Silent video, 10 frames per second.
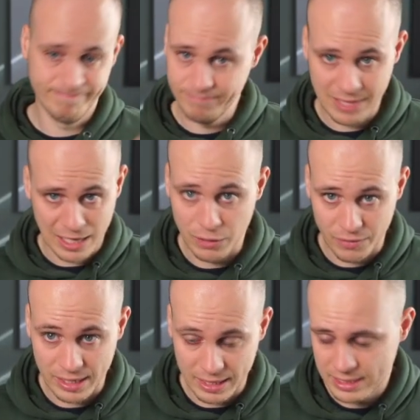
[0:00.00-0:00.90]
They're not
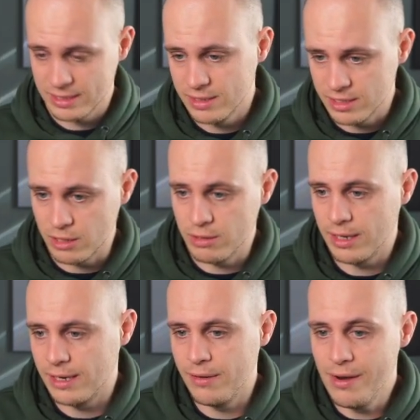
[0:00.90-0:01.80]
very nice. So
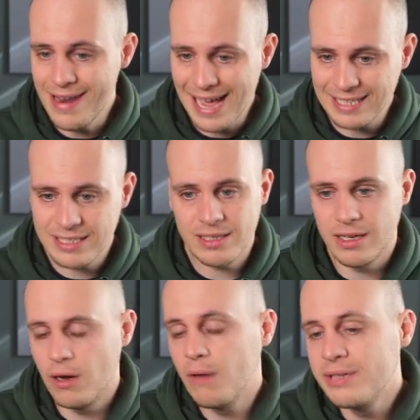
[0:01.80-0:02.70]
nets
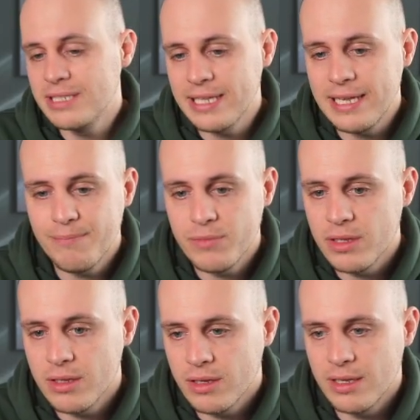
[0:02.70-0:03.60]
obviously
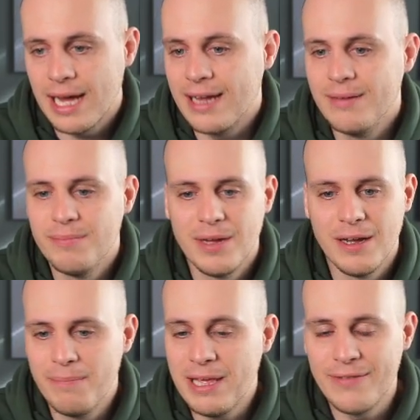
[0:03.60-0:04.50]
can
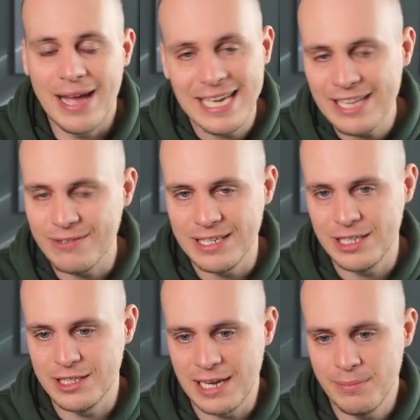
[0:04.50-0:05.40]
be for any 3D
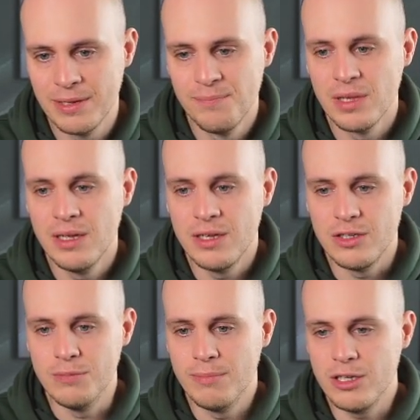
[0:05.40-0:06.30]
shape.
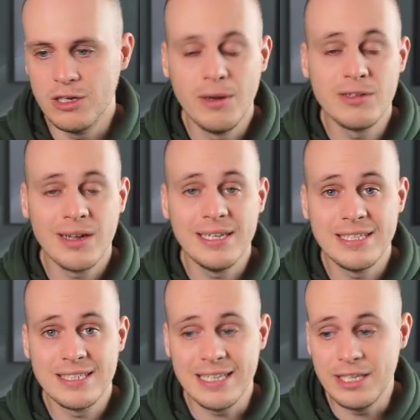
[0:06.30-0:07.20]
You're most likely to
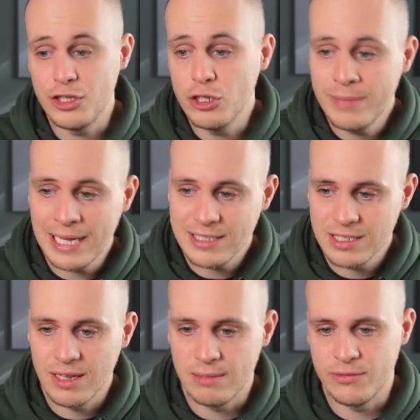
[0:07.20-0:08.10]
see cube nets
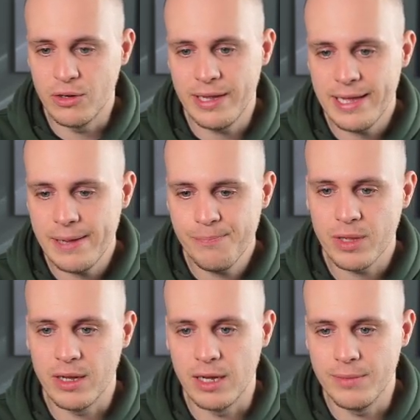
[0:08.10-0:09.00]
like we've got here.
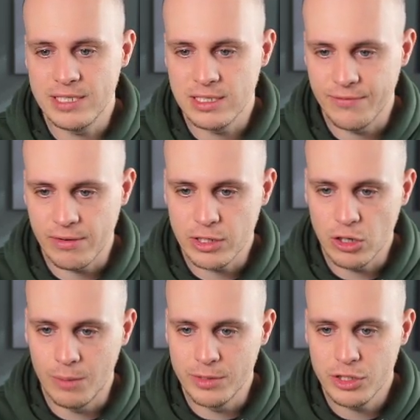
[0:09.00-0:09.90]
This is a very
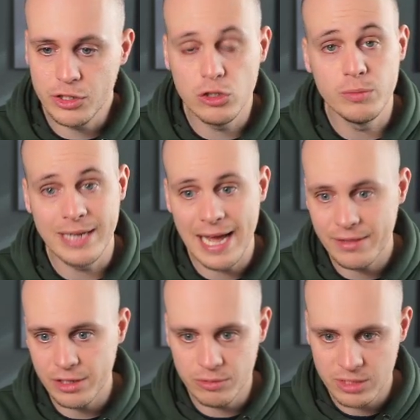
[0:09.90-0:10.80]
common cube net
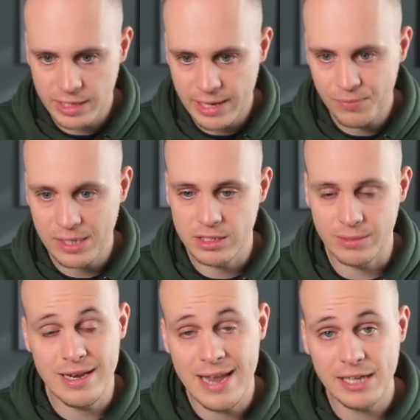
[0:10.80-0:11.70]
that you'll see. So a
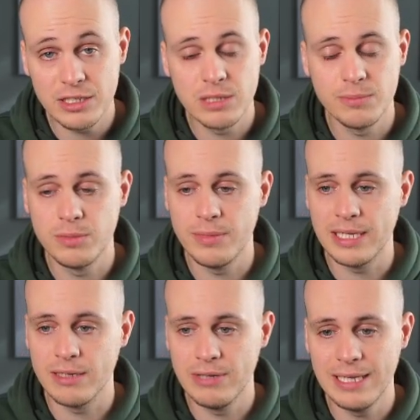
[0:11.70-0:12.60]
net, just to make
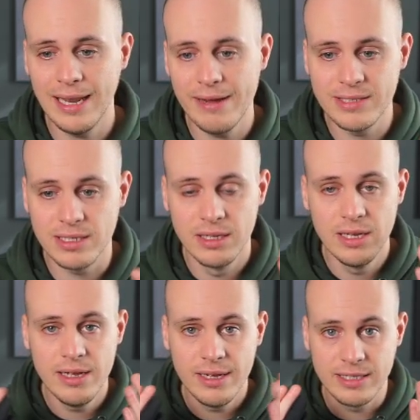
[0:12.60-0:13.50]
it really clear, is
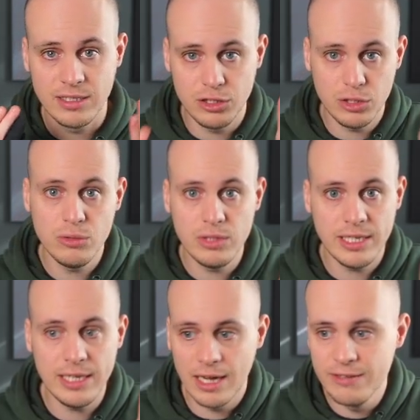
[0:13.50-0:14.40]
the
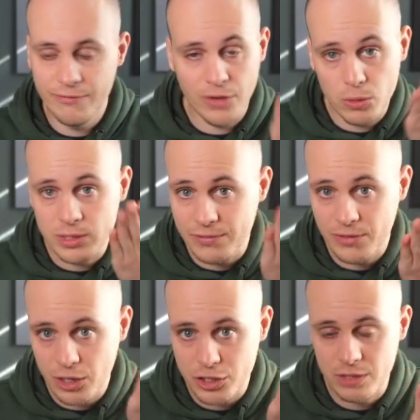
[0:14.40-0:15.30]
2D unfolded
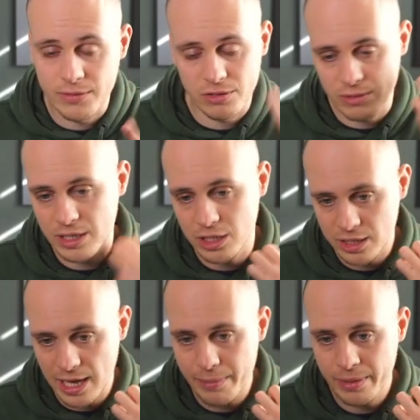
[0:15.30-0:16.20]
version of a 3D
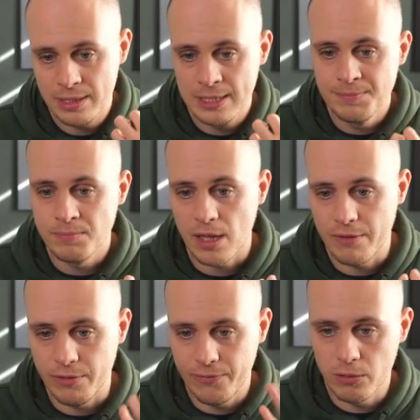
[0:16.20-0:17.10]
shape. If
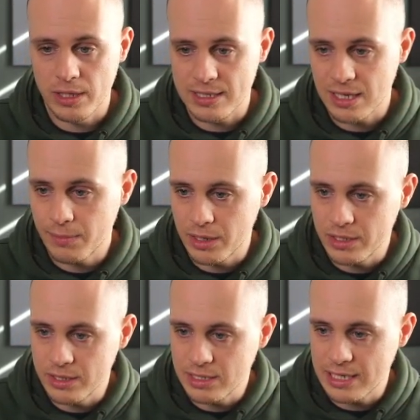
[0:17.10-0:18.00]
we folded this up like you
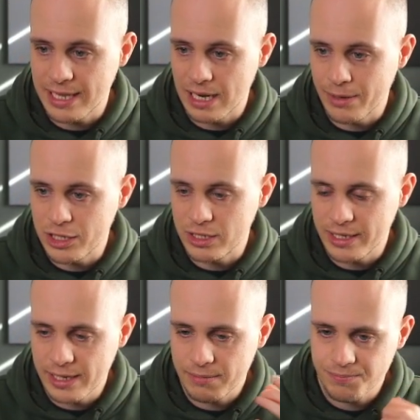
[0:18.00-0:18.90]
can see in the animation
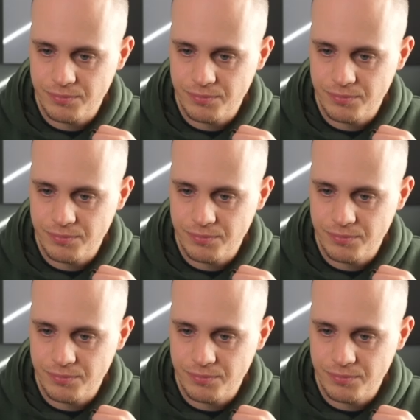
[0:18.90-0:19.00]
here,